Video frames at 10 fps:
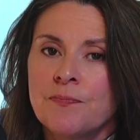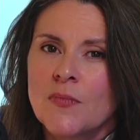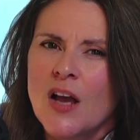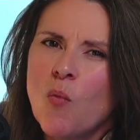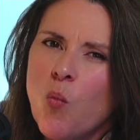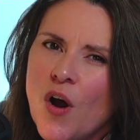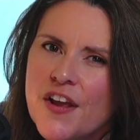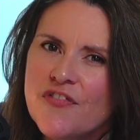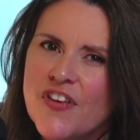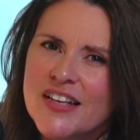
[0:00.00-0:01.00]
And what
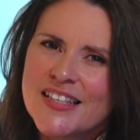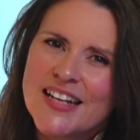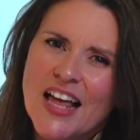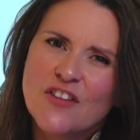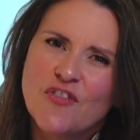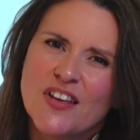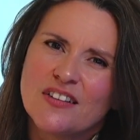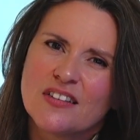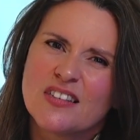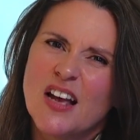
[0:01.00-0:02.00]
if a slide
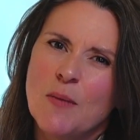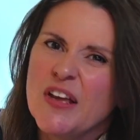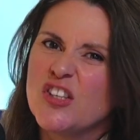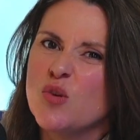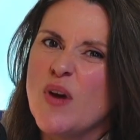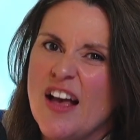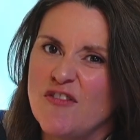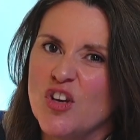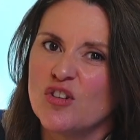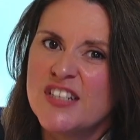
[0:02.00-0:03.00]
feels a bit too
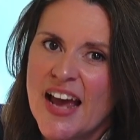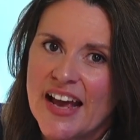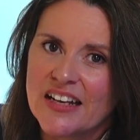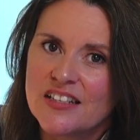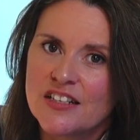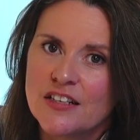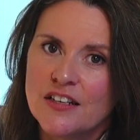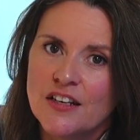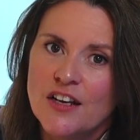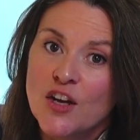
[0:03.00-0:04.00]
heavy on text?
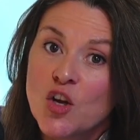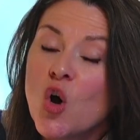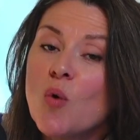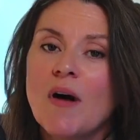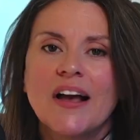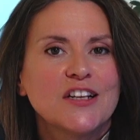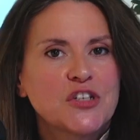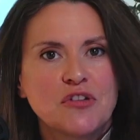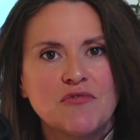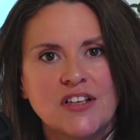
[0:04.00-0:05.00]
Copilot to
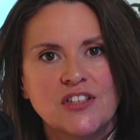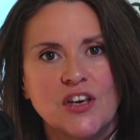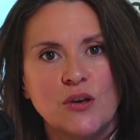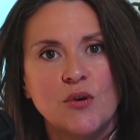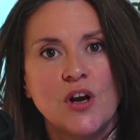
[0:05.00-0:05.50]
the rescue.